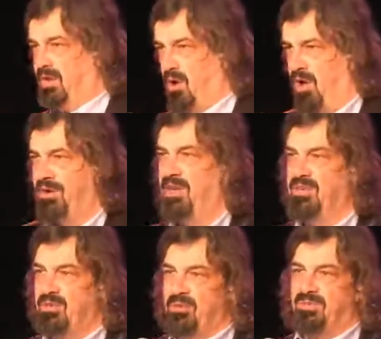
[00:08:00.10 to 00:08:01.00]
in God
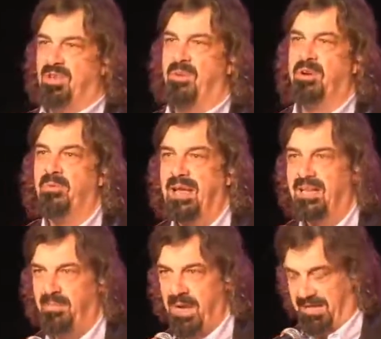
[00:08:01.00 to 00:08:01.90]
and talk to him on a
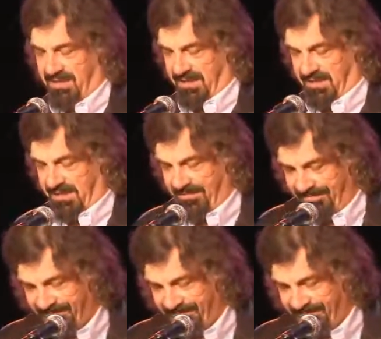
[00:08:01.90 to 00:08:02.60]
regular basis